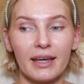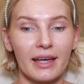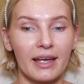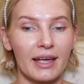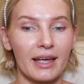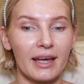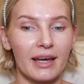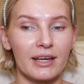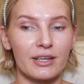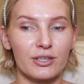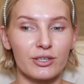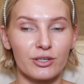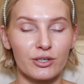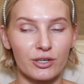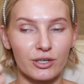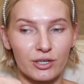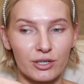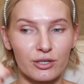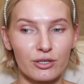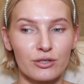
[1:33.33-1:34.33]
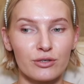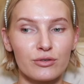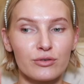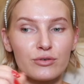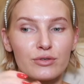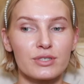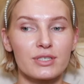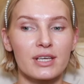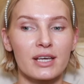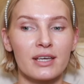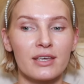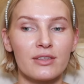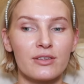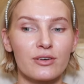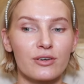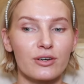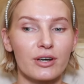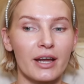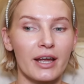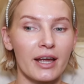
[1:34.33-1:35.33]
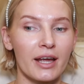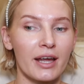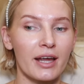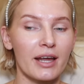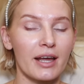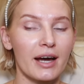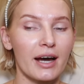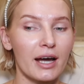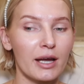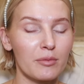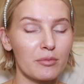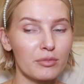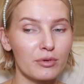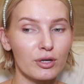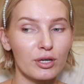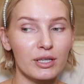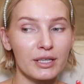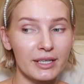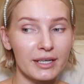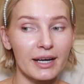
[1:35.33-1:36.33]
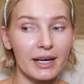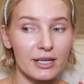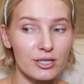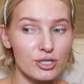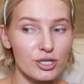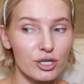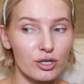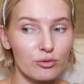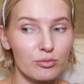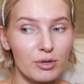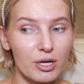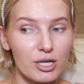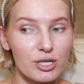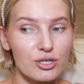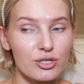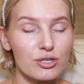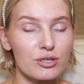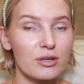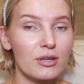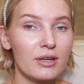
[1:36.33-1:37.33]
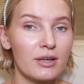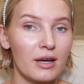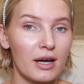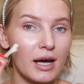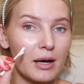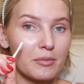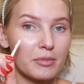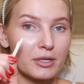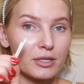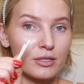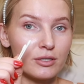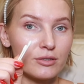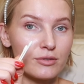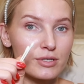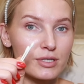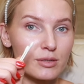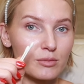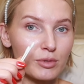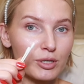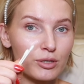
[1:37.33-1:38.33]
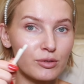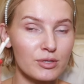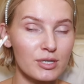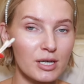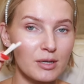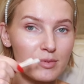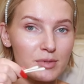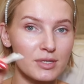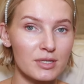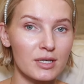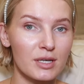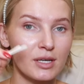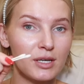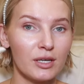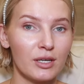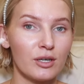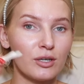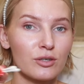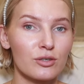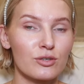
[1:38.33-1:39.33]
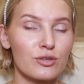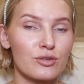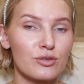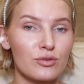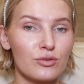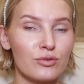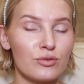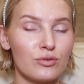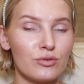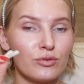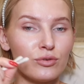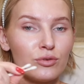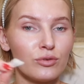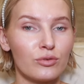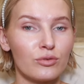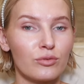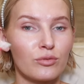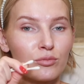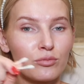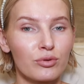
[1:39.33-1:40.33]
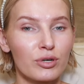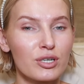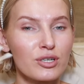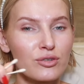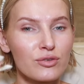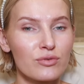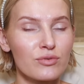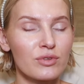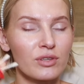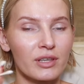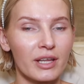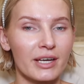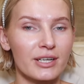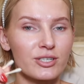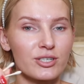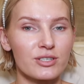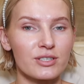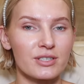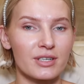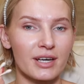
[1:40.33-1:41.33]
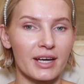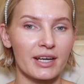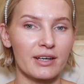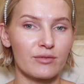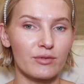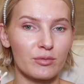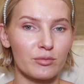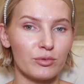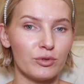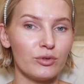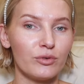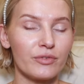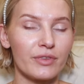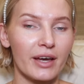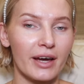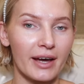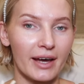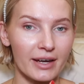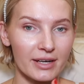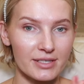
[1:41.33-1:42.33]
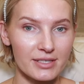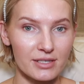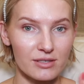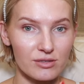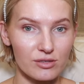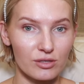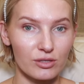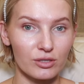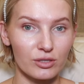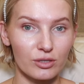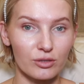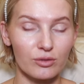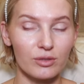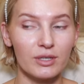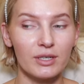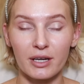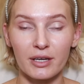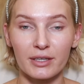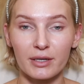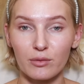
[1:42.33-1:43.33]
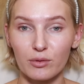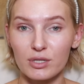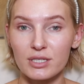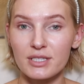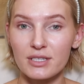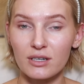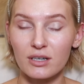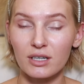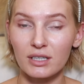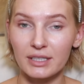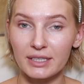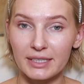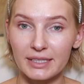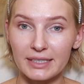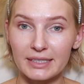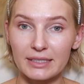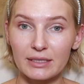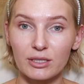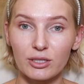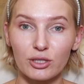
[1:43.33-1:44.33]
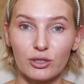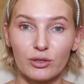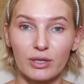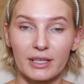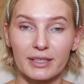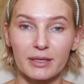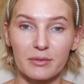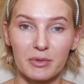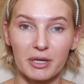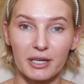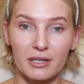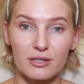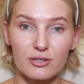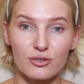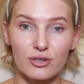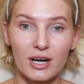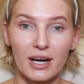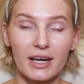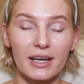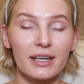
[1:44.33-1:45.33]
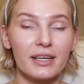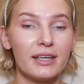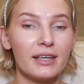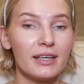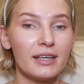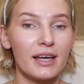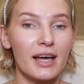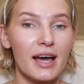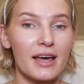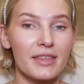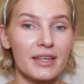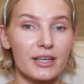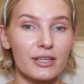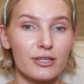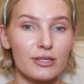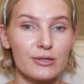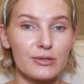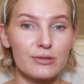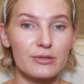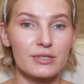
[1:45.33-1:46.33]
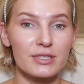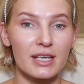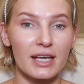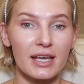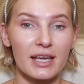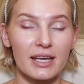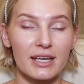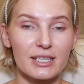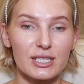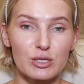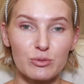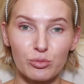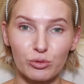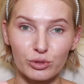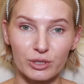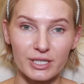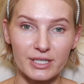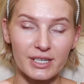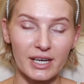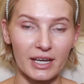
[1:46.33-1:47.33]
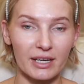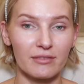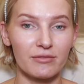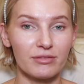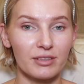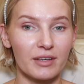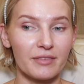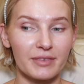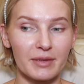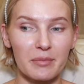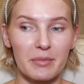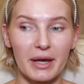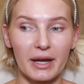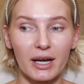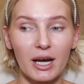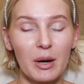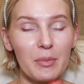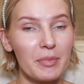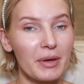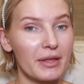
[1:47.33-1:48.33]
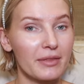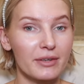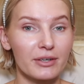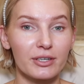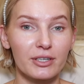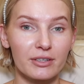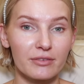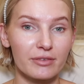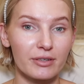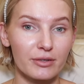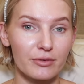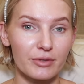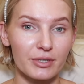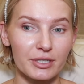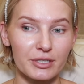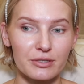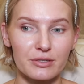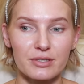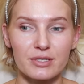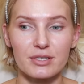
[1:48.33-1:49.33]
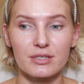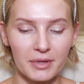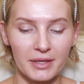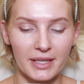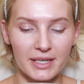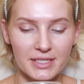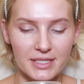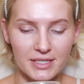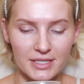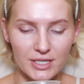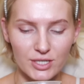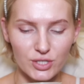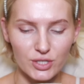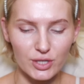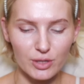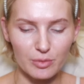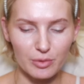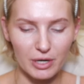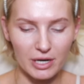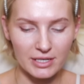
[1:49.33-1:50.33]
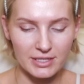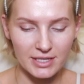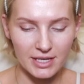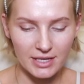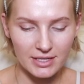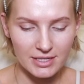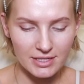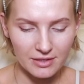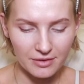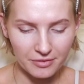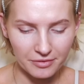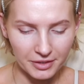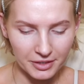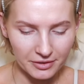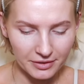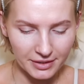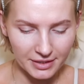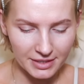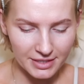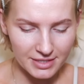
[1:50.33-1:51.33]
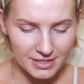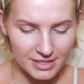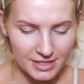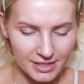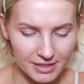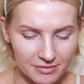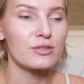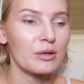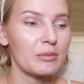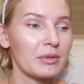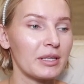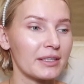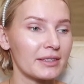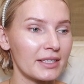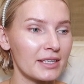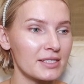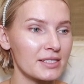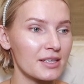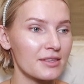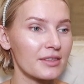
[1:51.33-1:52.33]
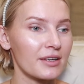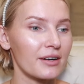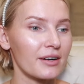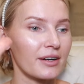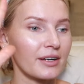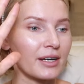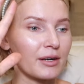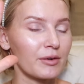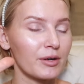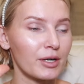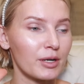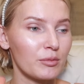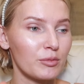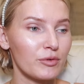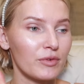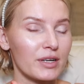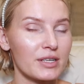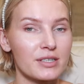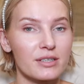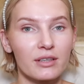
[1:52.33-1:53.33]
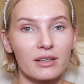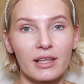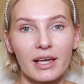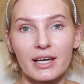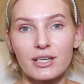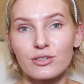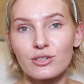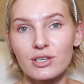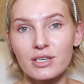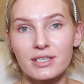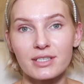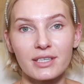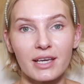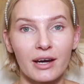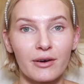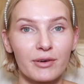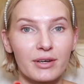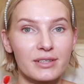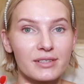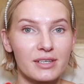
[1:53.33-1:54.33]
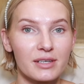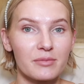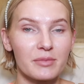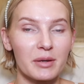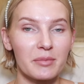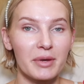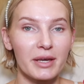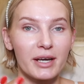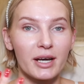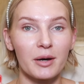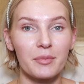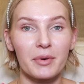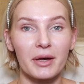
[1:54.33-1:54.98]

And you're gonna use either a clean eyeshadow brush. I'm gonna use some Q-tips to brush through the lashes and kind of remove that excess glue. And then once they're clean, you let them air dry and then use a spoolie to kind of fluff them back up, and they're good for reuse. And that's essentially the process, fairly easy. So I'm gonna let this sit there, and now we're gonna move on to the lashes. I already did my makeup.